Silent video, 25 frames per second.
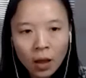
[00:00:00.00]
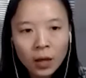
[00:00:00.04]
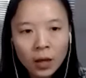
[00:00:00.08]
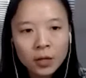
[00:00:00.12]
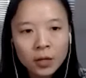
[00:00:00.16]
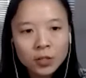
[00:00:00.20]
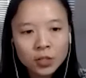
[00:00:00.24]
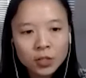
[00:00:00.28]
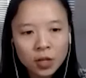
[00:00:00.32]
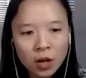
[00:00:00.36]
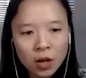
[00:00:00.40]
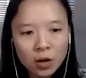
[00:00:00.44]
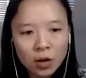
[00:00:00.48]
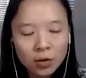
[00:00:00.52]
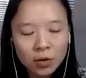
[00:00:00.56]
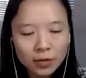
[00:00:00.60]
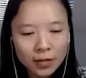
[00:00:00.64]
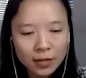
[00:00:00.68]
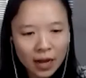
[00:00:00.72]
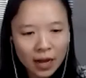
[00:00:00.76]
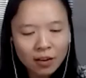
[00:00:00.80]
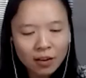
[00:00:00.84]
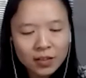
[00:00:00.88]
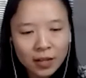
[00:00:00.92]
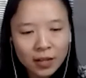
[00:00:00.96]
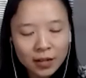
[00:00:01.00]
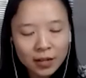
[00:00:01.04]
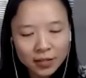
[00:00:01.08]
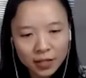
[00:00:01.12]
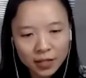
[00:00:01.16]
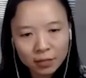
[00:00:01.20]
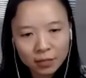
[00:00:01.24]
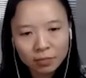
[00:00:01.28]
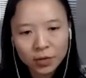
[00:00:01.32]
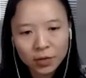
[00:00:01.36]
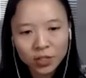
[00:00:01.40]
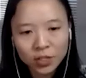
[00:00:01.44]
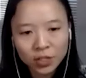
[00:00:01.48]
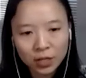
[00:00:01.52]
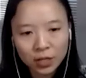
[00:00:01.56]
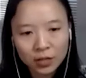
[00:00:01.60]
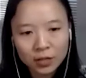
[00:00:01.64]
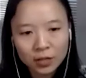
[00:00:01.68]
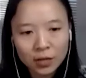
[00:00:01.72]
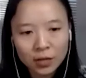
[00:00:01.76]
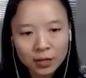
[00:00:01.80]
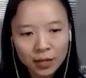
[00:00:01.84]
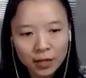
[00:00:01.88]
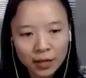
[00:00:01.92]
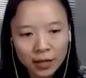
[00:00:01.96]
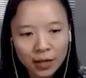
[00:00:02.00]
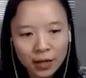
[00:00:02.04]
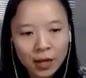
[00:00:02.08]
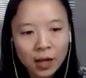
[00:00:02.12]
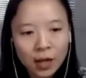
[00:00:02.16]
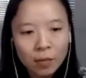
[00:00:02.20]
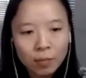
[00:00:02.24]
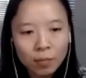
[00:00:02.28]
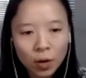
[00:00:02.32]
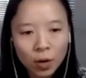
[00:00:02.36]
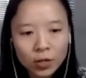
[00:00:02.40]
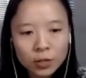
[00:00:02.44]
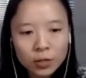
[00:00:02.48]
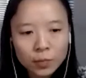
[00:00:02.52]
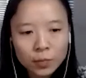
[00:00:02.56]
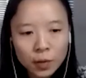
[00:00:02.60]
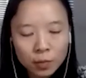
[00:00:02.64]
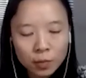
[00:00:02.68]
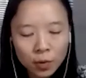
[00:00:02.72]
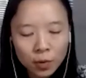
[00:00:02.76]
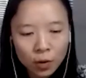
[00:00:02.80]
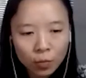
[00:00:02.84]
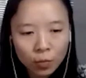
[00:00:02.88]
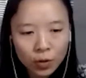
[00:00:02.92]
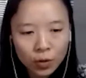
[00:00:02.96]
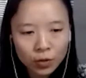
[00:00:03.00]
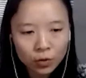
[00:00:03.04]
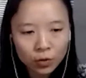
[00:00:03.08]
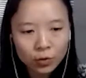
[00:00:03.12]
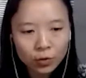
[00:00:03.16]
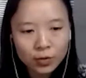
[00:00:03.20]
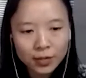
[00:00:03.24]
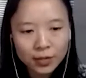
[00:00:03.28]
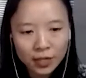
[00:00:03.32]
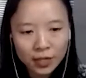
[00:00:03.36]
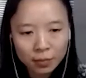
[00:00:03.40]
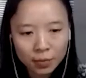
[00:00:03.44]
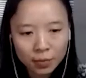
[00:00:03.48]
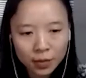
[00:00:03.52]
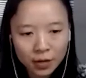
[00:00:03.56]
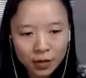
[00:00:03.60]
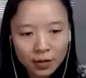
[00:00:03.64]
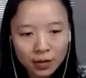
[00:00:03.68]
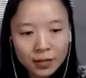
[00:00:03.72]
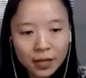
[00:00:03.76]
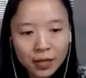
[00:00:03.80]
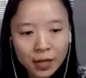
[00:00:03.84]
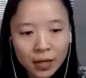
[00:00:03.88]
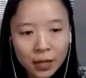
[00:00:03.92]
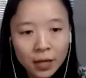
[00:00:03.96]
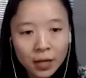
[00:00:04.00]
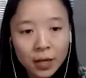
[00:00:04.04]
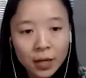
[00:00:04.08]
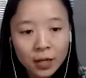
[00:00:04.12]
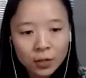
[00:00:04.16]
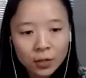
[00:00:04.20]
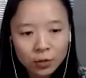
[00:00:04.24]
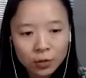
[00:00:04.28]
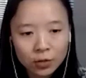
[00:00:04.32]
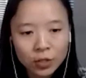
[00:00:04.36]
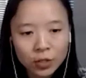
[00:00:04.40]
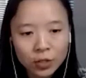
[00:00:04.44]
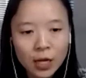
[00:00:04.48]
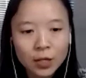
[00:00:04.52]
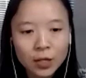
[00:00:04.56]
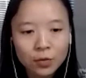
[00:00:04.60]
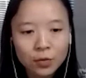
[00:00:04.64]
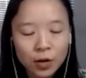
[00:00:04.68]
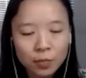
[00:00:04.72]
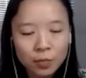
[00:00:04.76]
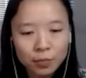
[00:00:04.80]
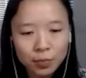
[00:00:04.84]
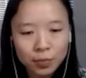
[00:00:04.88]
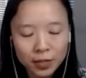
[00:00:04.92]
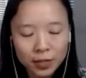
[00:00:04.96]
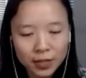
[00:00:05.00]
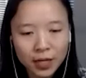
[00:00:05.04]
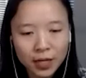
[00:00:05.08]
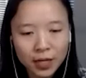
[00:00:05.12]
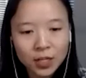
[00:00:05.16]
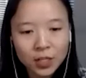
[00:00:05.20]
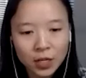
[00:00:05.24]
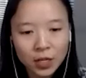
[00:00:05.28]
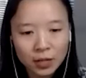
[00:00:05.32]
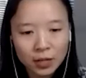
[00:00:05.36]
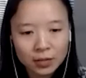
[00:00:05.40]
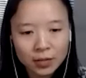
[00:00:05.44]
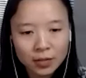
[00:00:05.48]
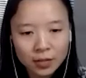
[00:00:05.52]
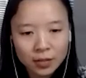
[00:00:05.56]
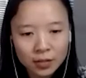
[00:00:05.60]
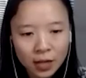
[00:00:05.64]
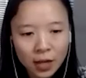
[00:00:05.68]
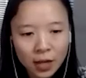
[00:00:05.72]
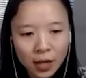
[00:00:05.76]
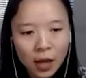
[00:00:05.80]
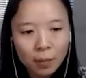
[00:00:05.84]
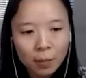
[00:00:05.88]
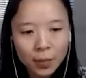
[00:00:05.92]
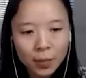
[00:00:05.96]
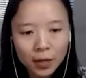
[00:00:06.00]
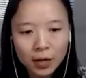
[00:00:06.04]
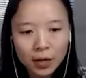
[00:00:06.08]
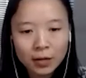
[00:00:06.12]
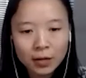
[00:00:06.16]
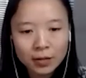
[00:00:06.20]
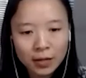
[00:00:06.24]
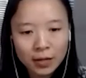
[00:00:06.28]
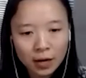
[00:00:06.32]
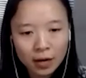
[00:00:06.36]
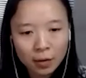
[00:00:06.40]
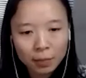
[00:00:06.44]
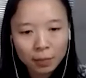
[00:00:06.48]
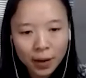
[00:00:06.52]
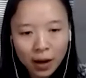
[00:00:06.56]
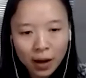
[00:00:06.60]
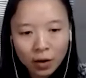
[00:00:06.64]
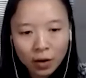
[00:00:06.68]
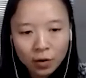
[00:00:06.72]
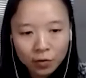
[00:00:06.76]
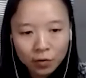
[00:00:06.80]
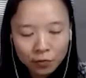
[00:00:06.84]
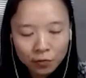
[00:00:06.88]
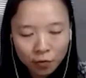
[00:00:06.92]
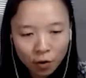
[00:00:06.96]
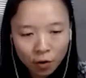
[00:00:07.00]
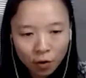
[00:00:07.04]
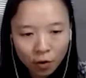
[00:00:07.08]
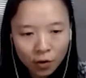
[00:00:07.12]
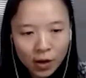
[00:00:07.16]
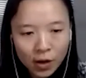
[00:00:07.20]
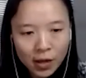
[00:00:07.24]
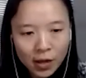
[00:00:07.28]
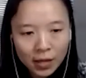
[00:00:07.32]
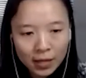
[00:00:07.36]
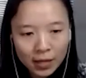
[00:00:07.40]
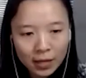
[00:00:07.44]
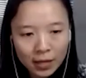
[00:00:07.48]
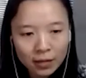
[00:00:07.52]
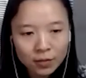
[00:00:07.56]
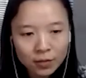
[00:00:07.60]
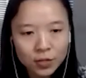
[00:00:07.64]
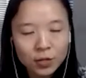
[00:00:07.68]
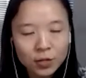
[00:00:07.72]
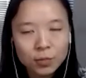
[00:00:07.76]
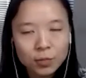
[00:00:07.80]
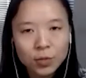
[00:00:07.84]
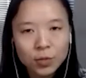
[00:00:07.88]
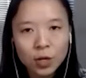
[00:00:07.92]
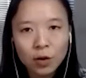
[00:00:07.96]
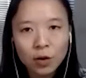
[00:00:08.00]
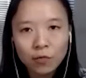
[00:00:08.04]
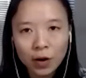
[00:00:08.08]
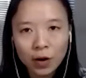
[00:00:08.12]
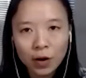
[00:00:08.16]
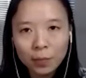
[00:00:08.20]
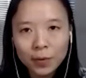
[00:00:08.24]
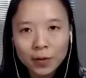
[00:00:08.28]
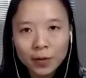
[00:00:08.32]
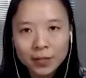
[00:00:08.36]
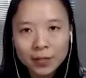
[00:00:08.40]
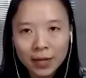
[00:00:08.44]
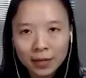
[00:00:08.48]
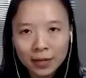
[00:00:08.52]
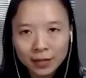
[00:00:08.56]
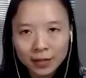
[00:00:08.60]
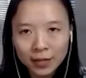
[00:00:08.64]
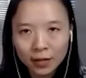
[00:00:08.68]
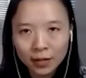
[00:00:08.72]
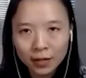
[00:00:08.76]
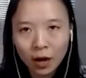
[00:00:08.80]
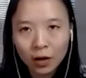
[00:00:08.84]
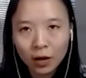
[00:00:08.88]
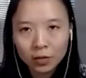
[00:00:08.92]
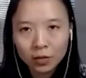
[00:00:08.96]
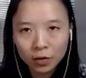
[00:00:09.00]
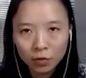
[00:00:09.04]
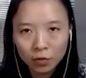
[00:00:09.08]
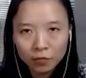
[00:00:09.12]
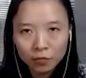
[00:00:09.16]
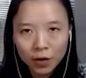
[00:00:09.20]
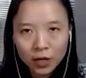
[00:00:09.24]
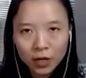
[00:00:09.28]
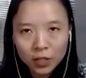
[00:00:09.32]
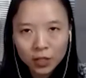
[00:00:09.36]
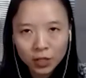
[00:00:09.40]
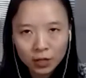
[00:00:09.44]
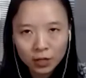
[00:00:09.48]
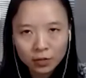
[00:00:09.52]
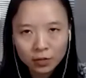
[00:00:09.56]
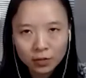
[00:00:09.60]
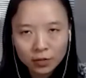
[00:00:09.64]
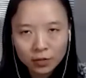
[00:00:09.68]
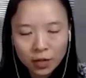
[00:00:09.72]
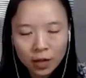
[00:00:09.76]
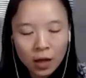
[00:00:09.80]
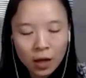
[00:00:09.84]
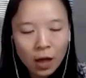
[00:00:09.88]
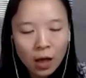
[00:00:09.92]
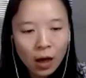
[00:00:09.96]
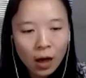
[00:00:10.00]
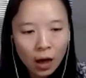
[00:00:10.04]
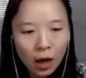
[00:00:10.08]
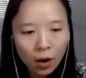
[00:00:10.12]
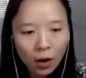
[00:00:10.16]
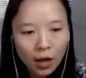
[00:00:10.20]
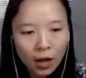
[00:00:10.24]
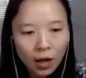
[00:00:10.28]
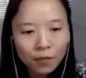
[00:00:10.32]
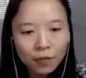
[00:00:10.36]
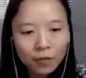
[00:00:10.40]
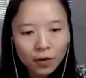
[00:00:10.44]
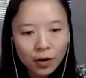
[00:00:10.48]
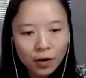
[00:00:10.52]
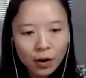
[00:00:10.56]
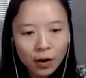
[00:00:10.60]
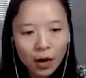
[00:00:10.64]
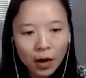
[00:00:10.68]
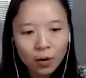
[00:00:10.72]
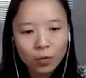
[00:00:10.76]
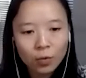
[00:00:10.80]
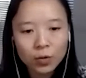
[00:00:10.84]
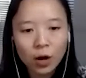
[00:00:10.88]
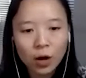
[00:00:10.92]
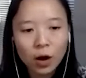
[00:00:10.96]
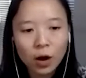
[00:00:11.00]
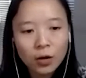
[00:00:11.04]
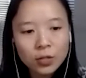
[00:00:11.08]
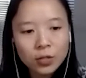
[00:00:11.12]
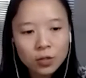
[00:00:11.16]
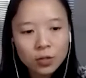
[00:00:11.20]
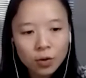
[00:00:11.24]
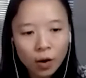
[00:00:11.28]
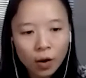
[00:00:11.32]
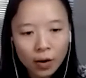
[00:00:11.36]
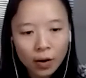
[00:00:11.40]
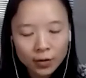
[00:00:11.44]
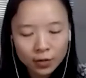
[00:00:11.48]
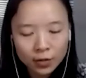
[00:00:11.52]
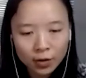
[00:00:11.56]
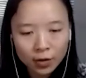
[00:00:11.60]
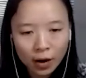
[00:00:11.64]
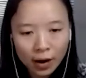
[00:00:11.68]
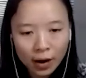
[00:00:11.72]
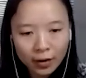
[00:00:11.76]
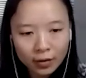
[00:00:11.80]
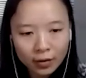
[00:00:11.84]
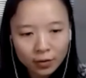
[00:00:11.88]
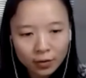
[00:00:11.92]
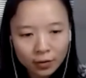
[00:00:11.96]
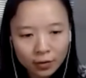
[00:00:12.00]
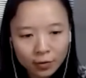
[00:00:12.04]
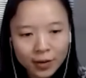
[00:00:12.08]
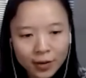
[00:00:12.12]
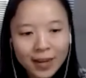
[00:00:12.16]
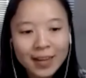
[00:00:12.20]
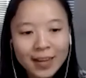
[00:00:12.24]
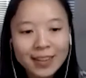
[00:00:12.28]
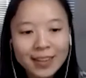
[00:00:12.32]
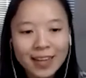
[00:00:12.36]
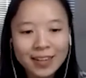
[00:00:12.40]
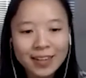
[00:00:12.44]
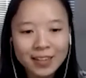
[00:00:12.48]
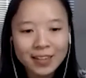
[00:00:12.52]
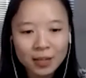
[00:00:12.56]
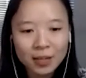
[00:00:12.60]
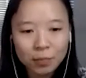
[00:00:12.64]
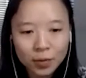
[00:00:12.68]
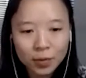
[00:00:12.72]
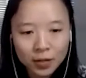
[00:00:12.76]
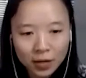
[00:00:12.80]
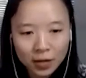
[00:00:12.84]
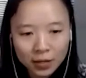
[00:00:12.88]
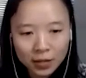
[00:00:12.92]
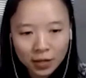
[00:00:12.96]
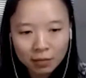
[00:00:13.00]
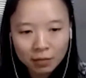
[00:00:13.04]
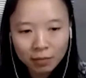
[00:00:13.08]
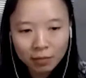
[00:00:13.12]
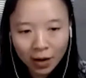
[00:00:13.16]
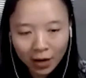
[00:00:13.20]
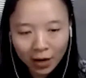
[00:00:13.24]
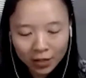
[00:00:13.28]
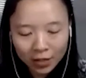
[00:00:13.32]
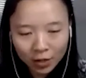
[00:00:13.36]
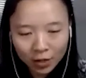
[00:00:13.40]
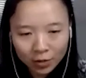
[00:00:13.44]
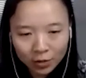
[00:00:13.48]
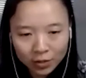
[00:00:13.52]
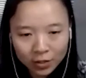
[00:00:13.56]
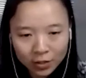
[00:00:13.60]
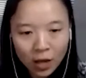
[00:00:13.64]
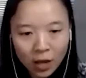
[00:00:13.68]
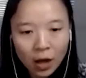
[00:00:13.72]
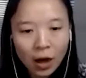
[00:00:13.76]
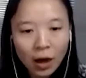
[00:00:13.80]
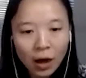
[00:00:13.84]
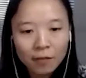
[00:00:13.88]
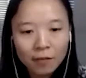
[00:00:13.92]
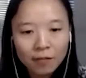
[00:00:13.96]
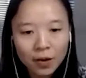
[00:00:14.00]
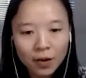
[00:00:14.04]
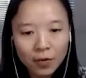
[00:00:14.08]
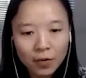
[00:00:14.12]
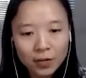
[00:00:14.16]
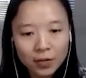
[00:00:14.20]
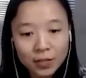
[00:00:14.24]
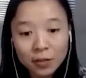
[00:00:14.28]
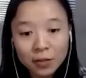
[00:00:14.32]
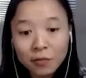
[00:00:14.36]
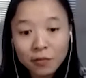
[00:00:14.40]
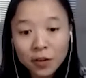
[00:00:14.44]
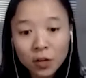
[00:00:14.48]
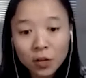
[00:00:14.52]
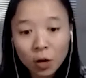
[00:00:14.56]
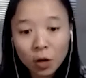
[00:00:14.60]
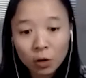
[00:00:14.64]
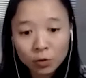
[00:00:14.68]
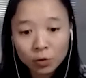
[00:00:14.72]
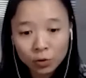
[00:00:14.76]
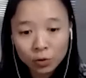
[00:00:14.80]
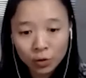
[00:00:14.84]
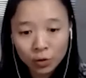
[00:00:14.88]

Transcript: So nowadays in machine learning, most people would use deep learning to generate predictions because they're powerful in terms of representing unknown functions. However, I would also want to argue that deep learning models are very difficult to